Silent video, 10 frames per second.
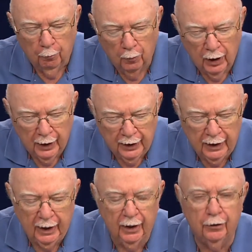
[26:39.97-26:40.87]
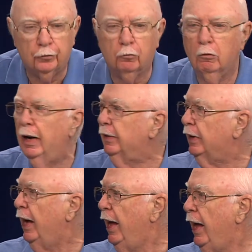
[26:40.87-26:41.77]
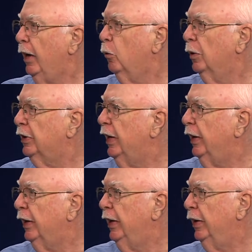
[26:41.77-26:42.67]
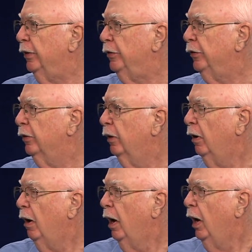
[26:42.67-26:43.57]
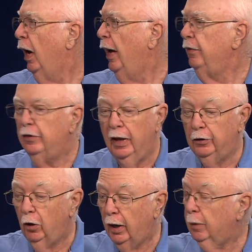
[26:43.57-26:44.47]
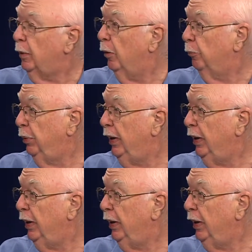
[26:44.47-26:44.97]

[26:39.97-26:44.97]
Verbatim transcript: Money is right. The heck with their kids. Yep. And they talk about